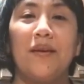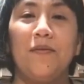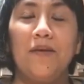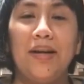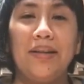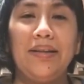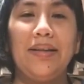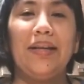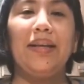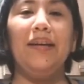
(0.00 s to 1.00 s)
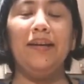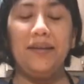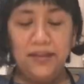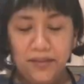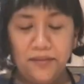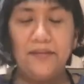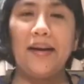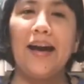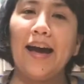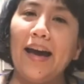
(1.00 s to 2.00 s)
Well, here you
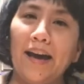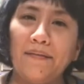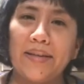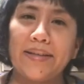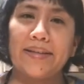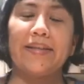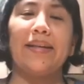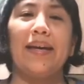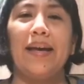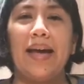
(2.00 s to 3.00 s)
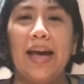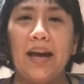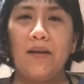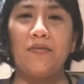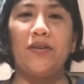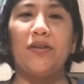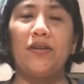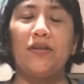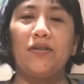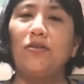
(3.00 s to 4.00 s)
have it
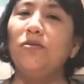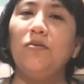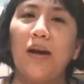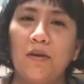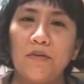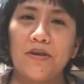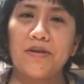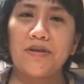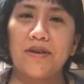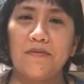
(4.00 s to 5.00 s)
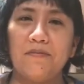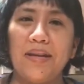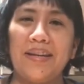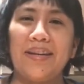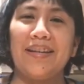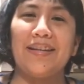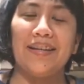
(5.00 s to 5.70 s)
after 2 hours of making it.